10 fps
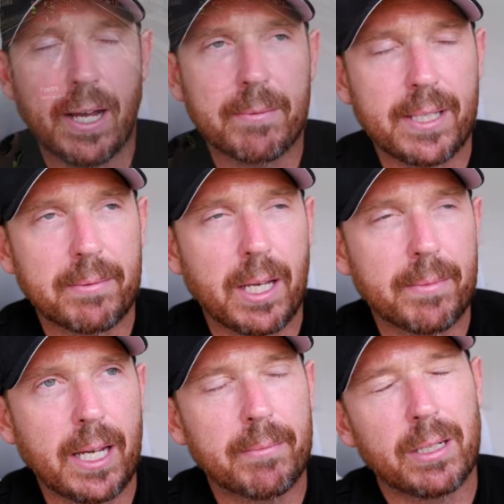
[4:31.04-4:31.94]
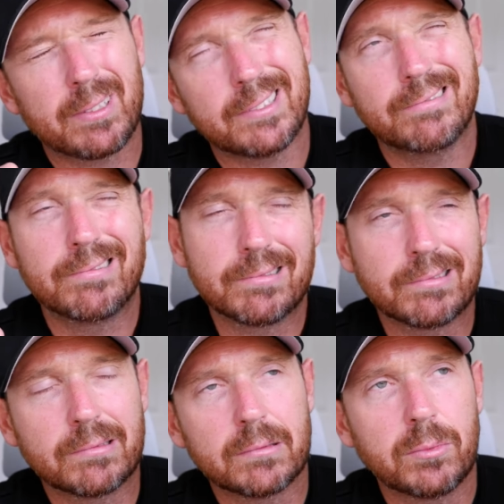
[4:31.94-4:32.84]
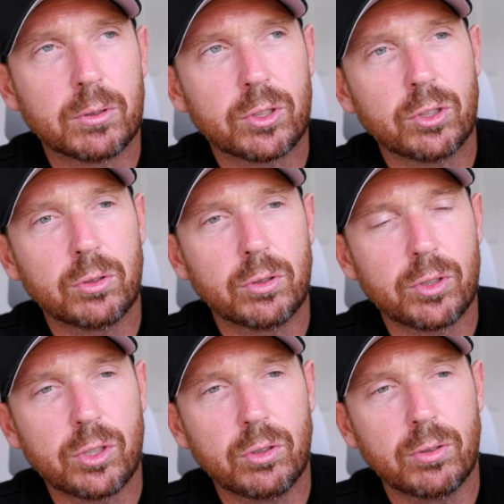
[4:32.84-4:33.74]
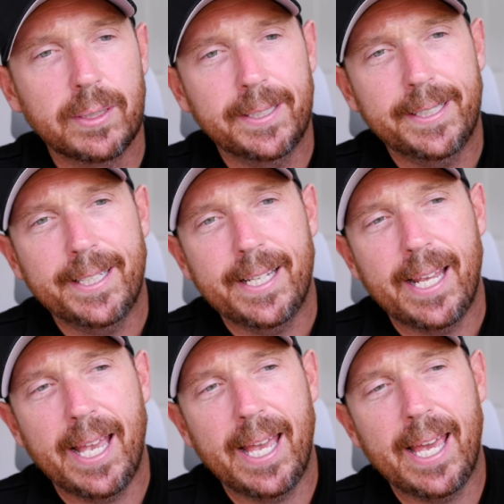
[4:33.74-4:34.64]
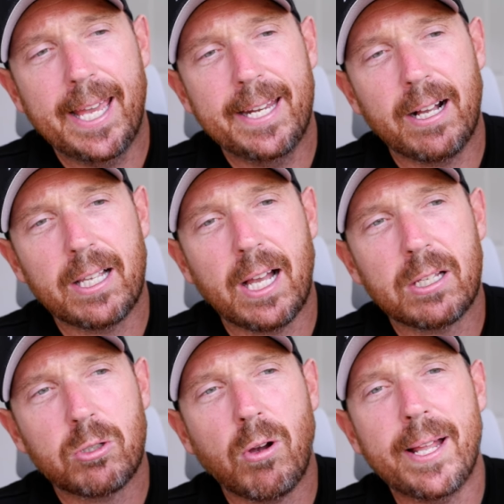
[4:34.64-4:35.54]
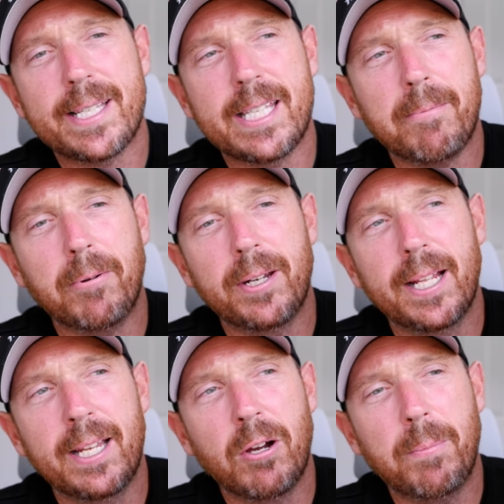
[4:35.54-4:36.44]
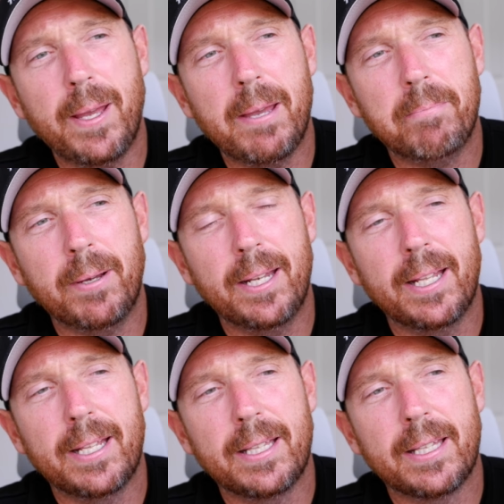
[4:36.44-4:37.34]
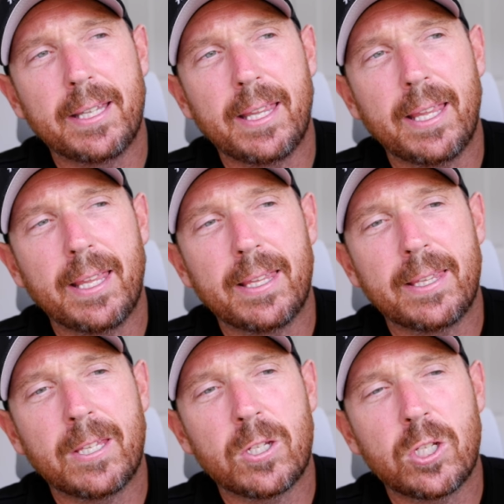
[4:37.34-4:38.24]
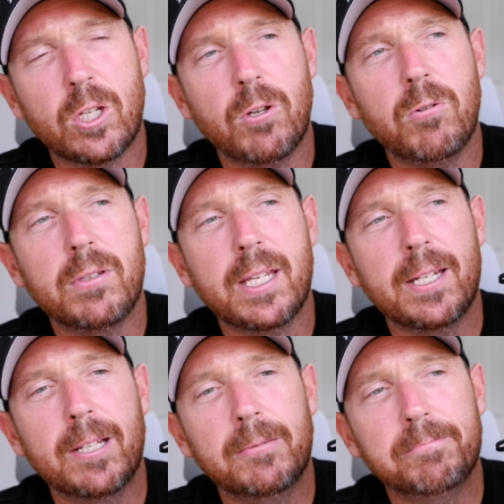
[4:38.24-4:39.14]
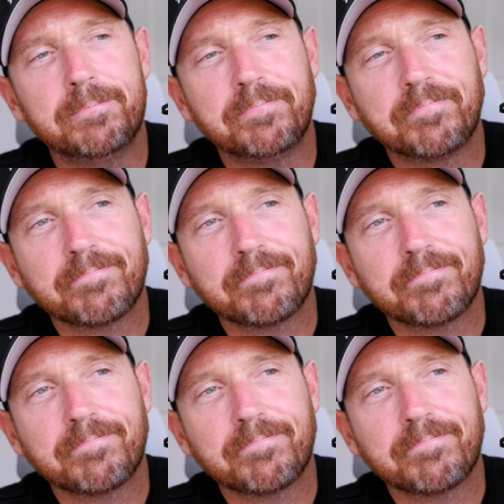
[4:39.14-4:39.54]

got Amsterdam coming up, and I was like, I'm not sure. And I tried to step on it a little bit, but the shoe didn't...